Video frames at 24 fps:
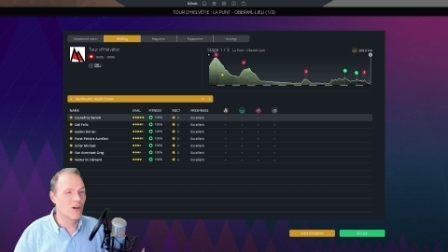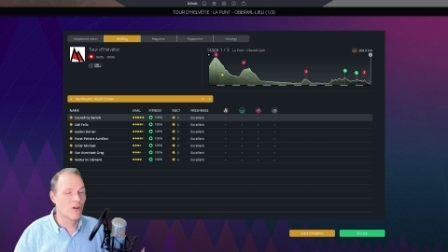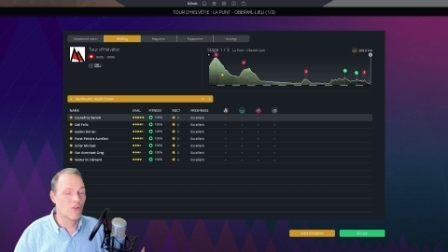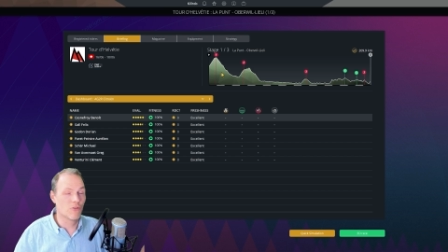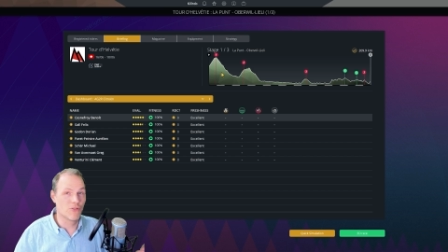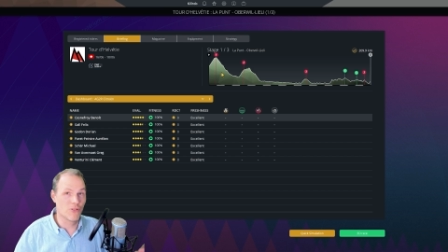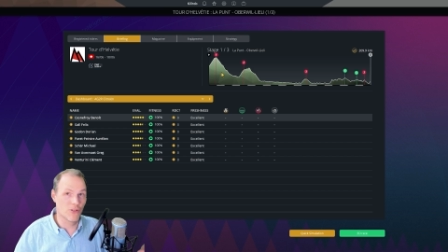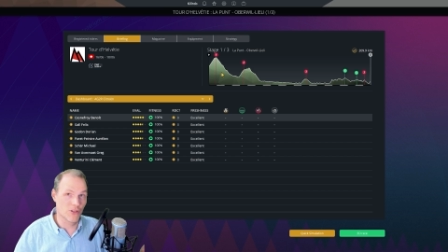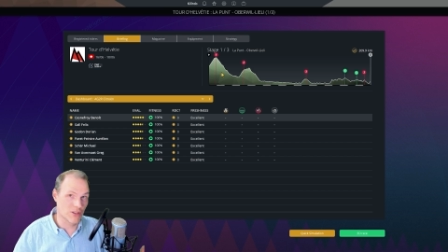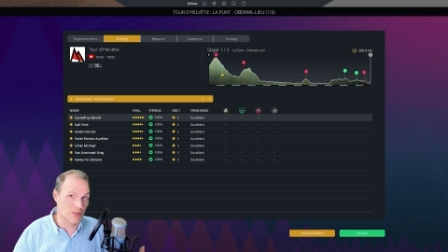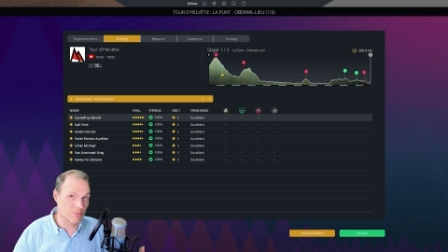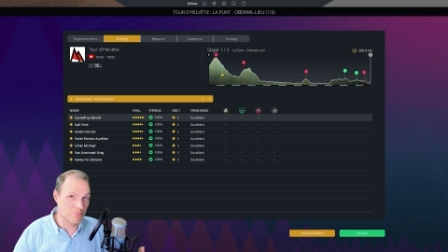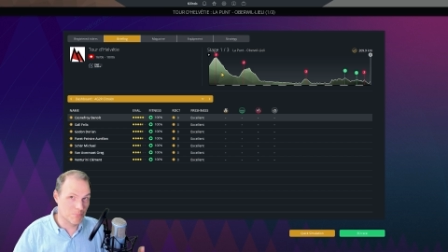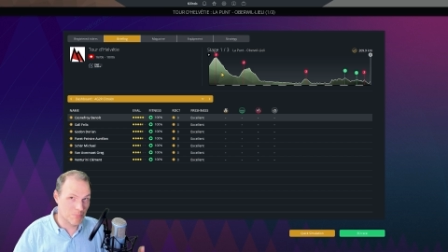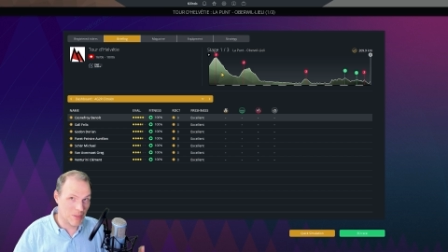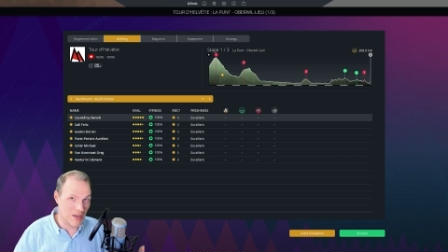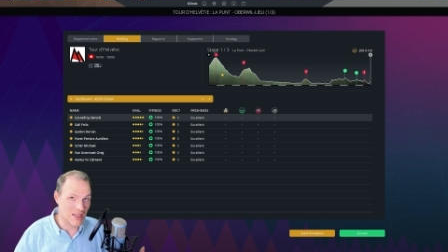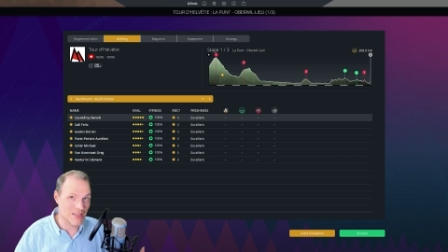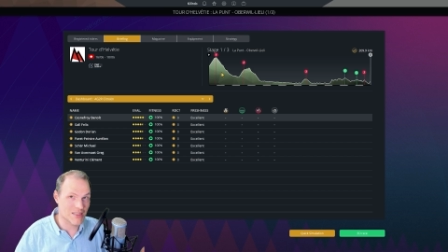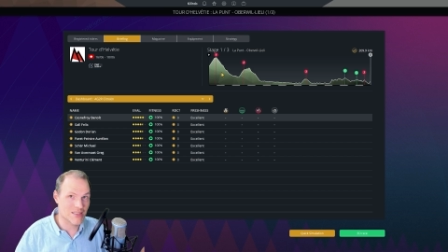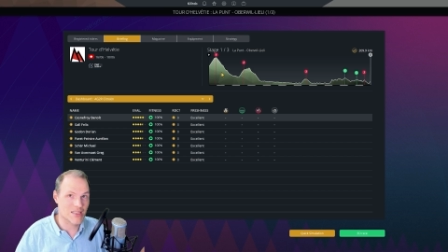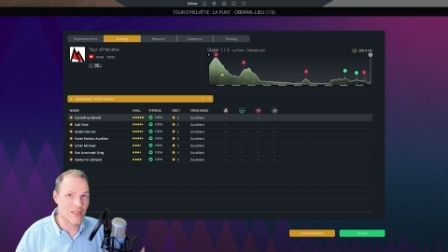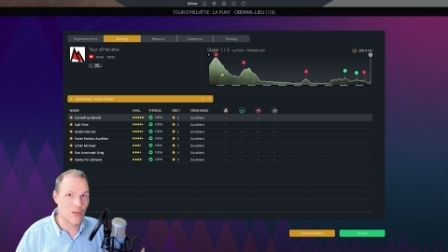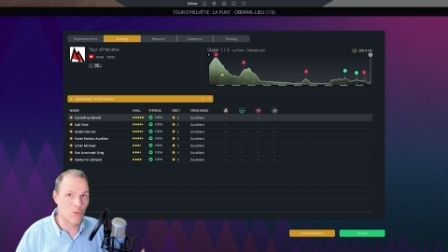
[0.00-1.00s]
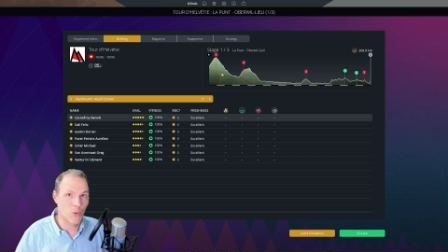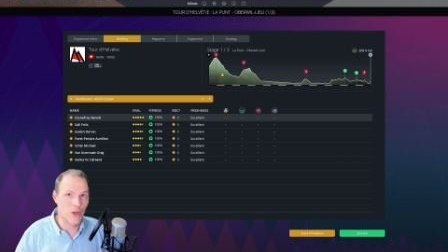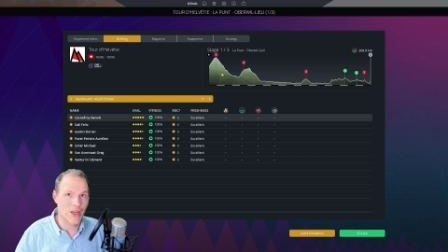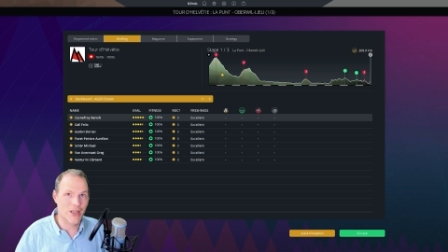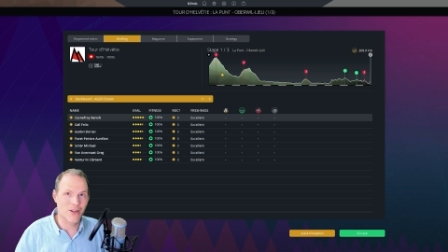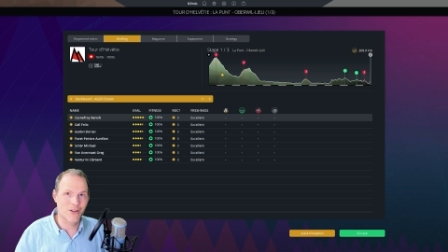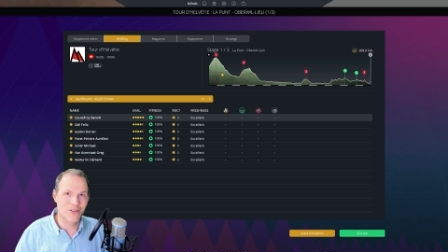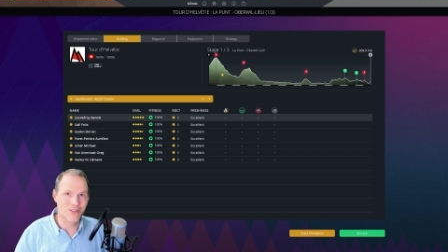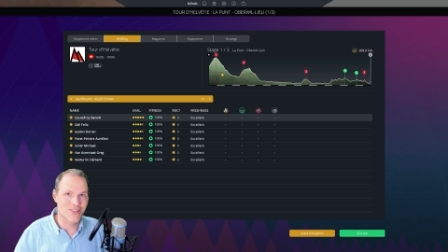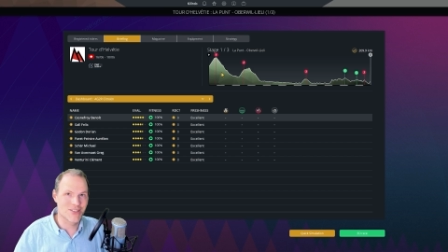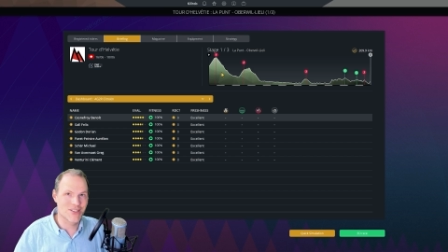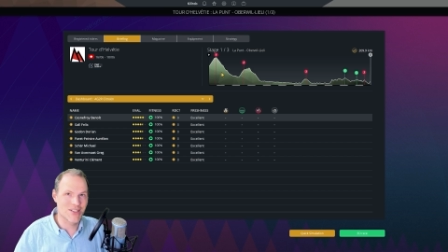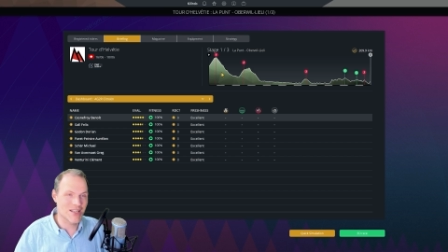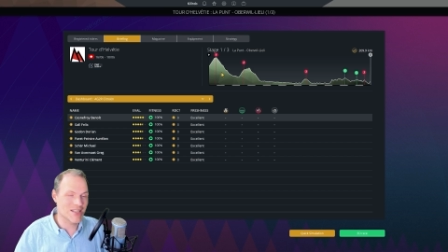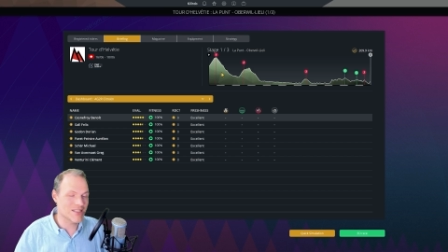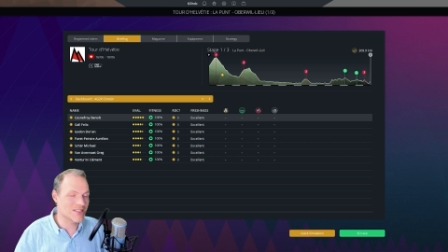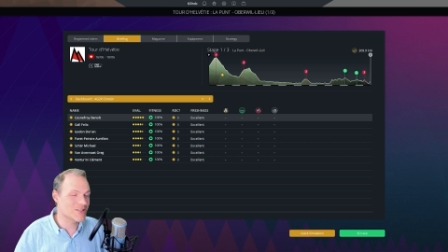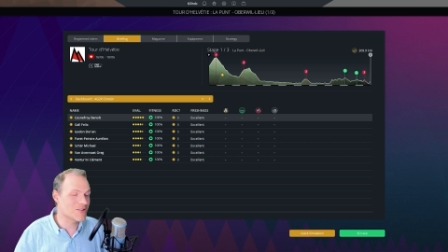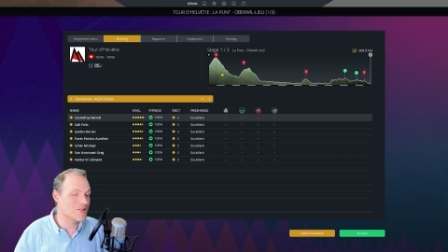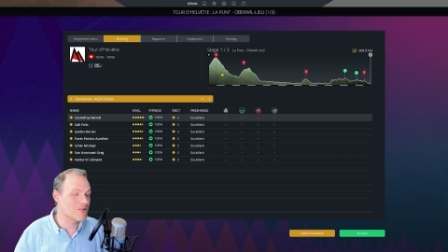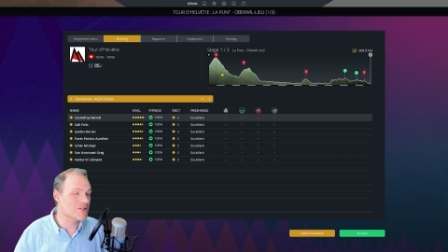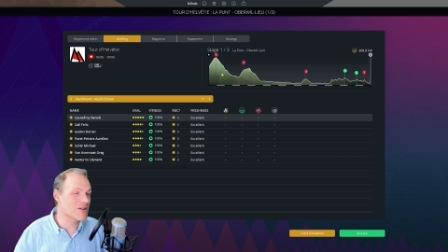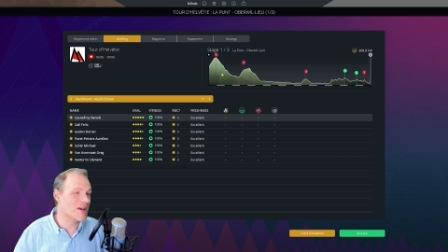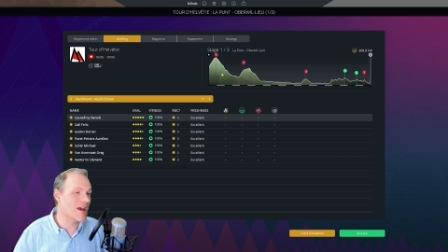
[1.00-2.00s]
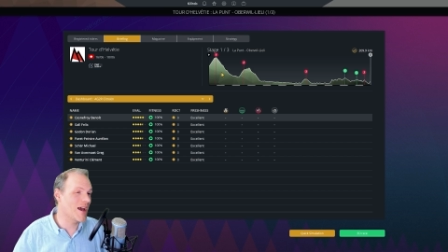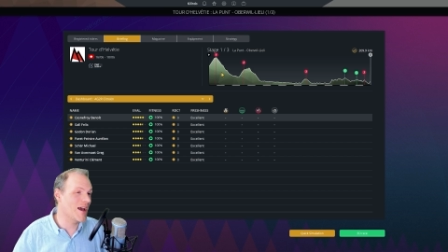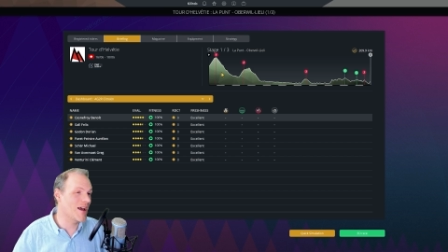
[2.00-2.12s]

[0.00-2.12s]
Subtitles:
for the parts that we're going to test on,